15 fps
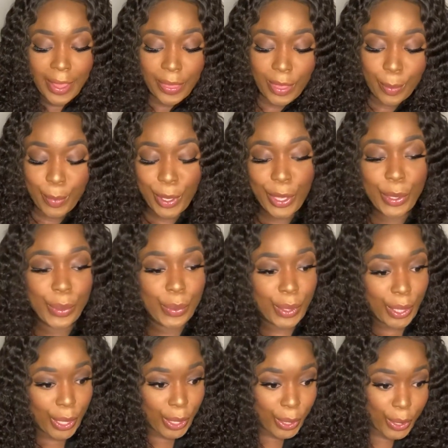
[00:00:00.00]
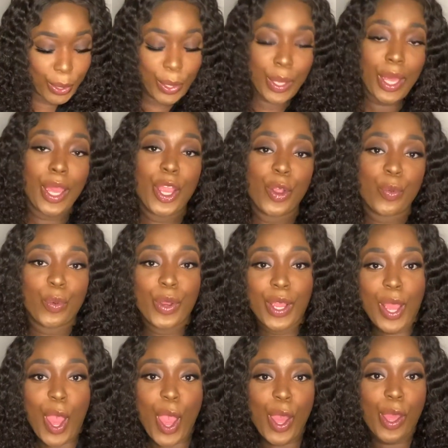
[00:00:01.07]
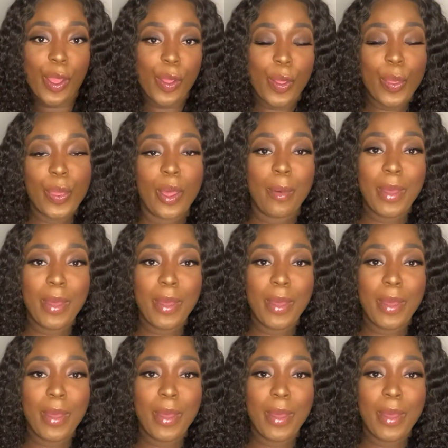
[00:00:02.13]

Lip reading: the bell, ring the